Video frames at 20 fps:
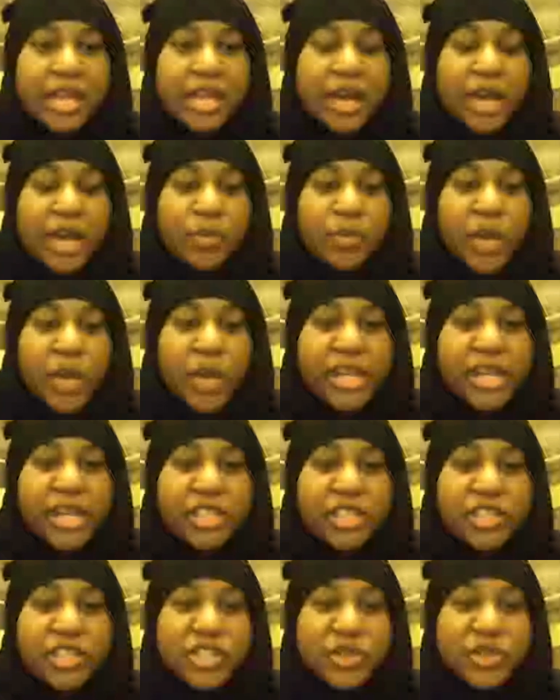I wanted
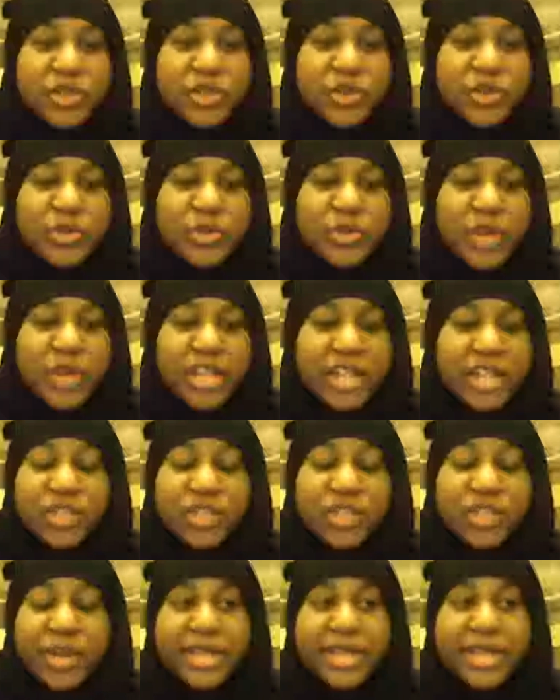to
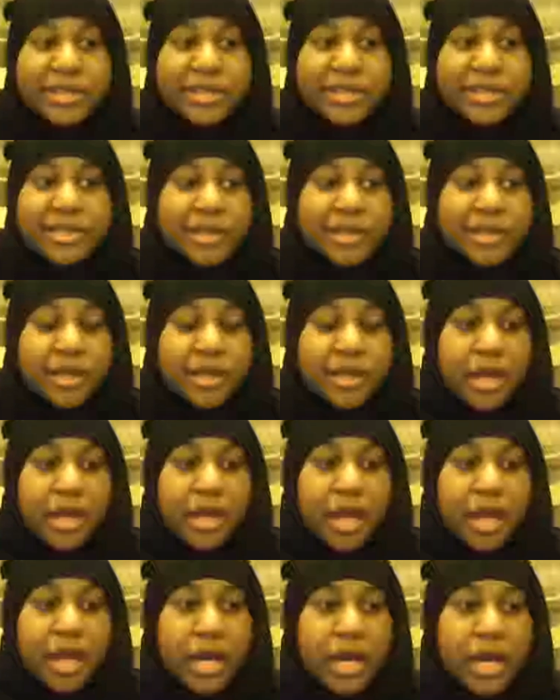address
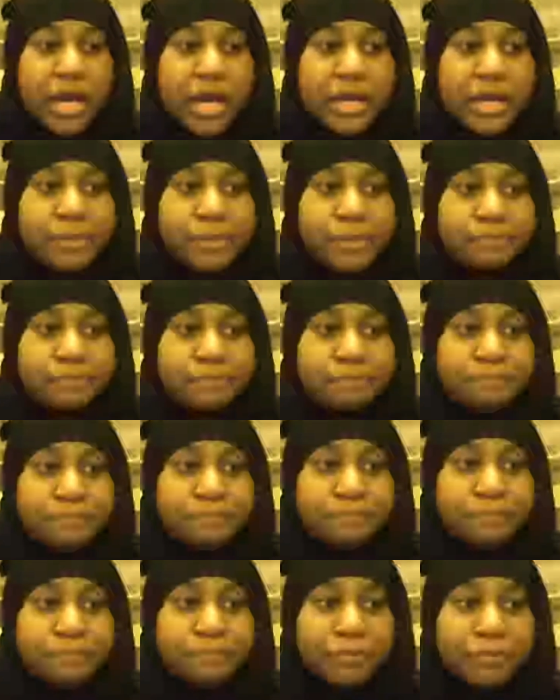um,
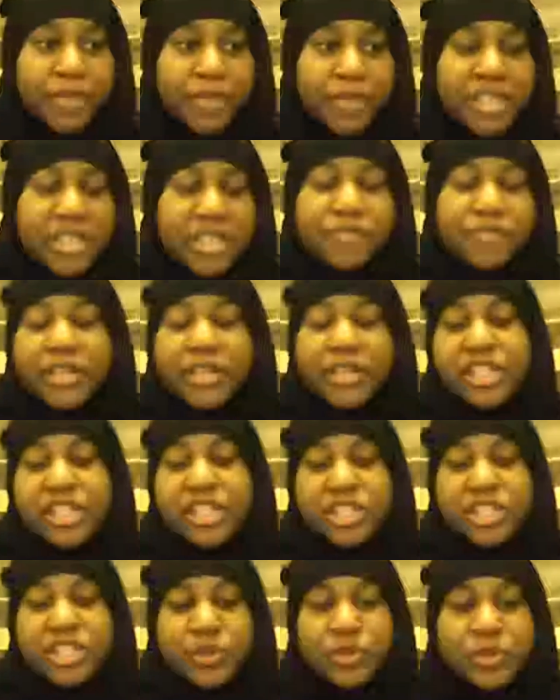different
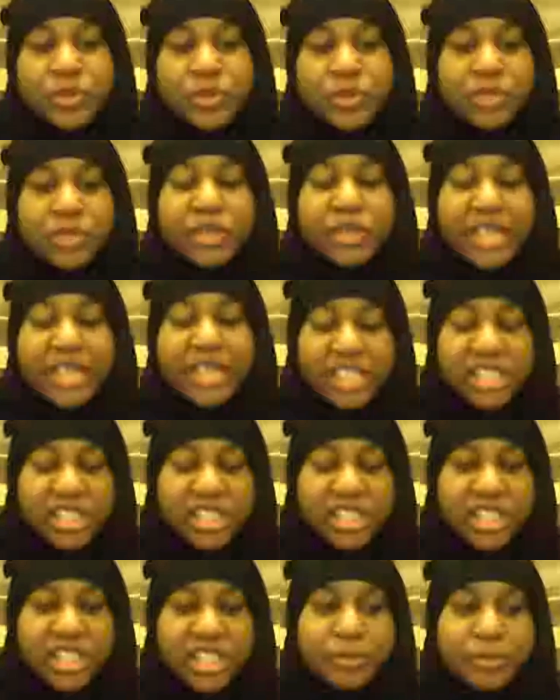issues in
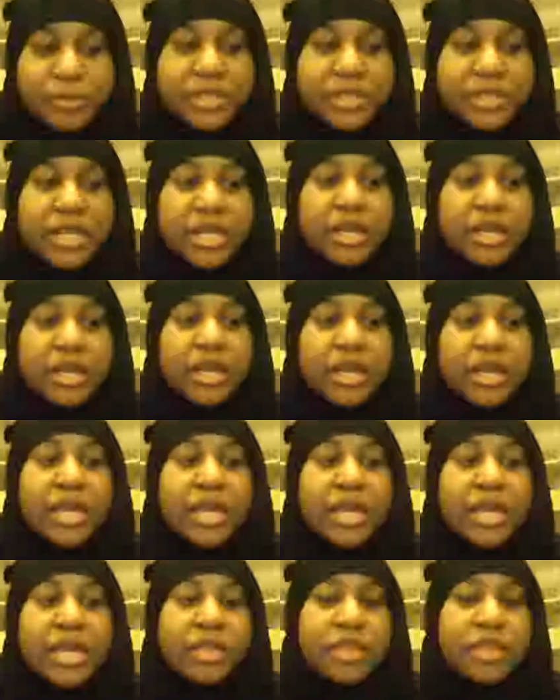relationships
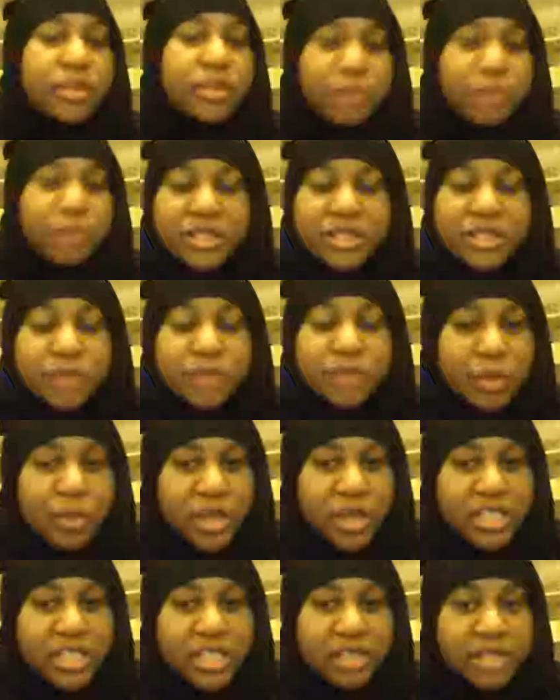in the Muslim
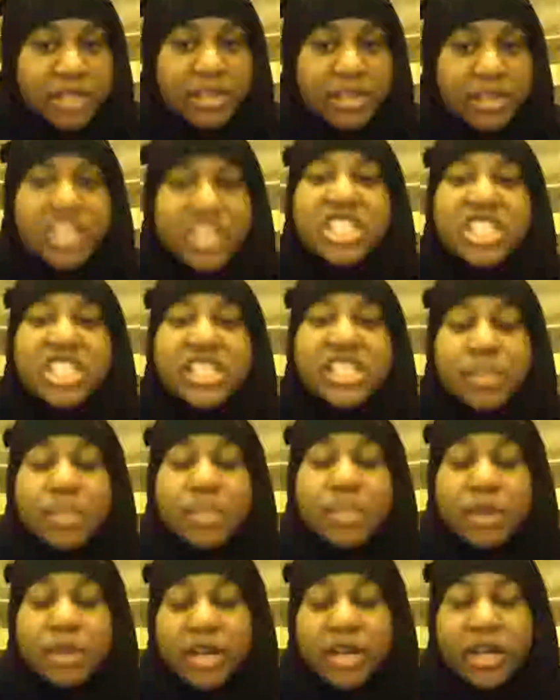community, Indigenous
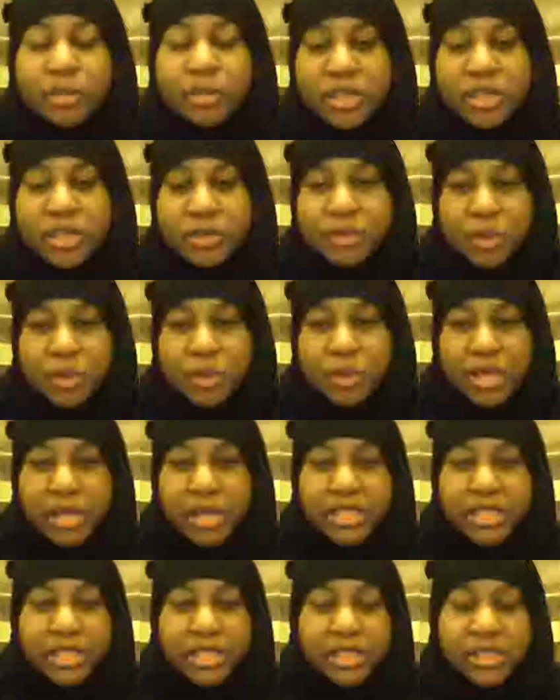American Muslim
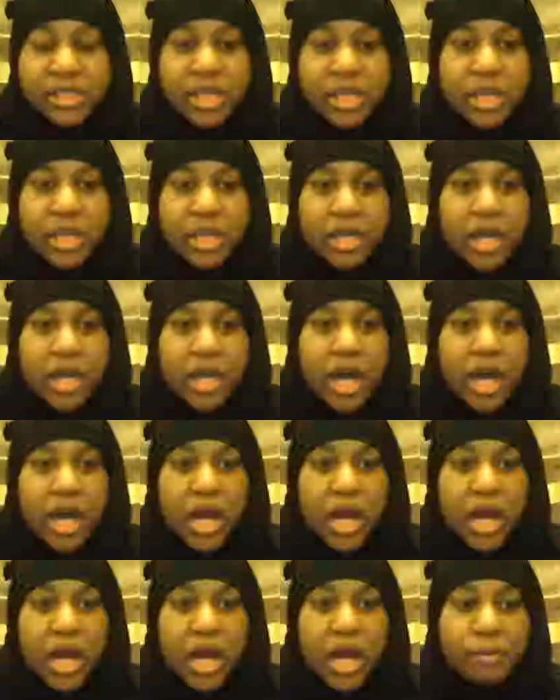communities.
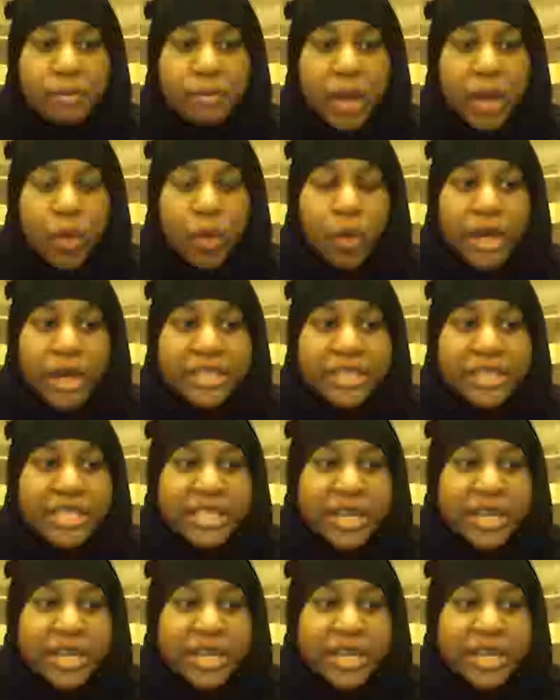I wanted to
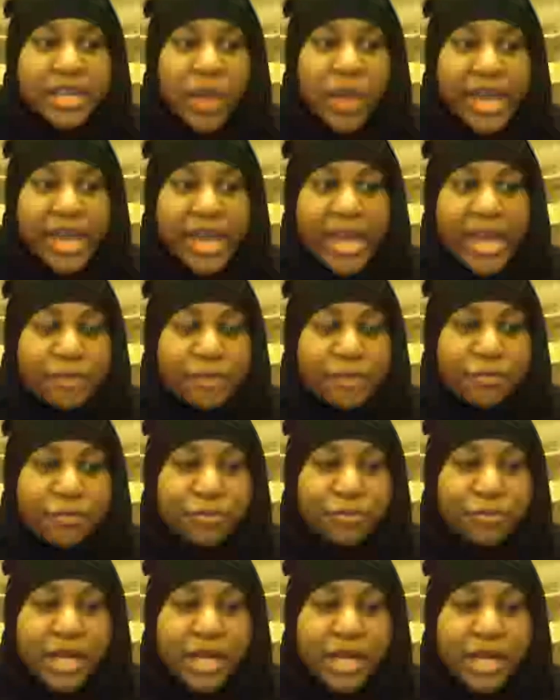get away
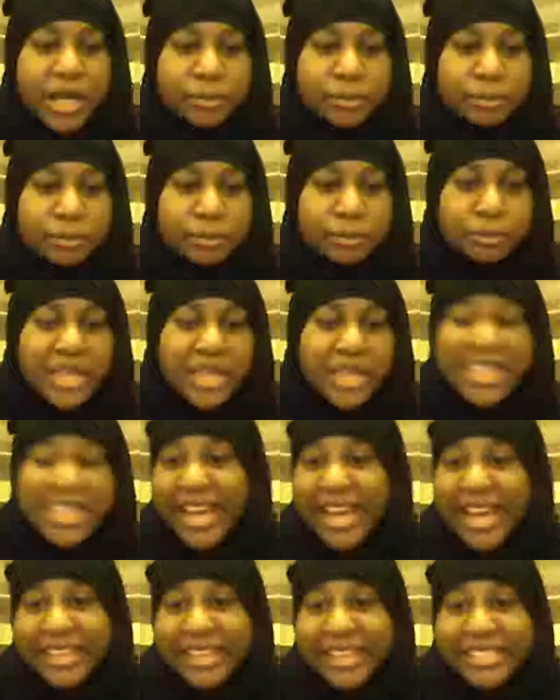from the
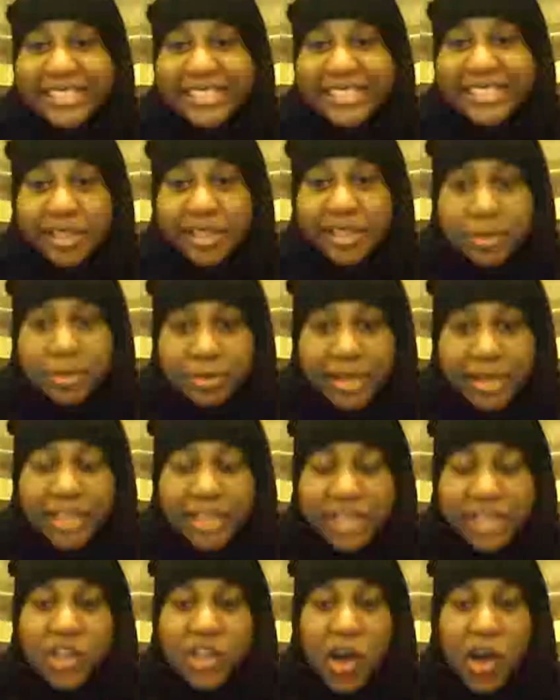ideal
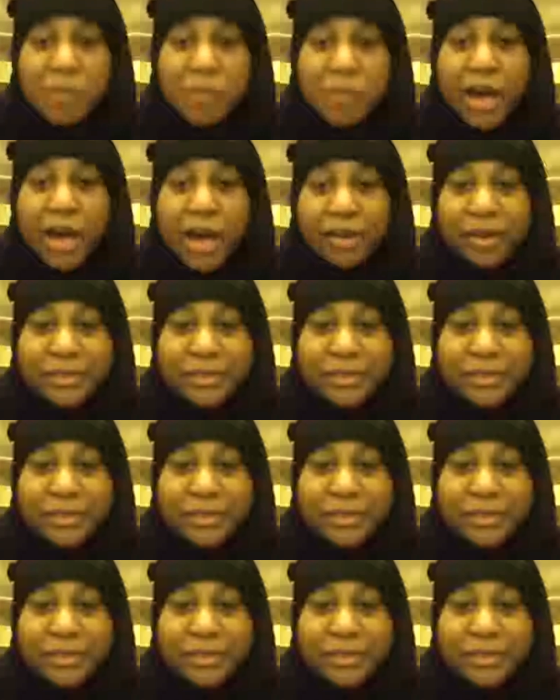and talk about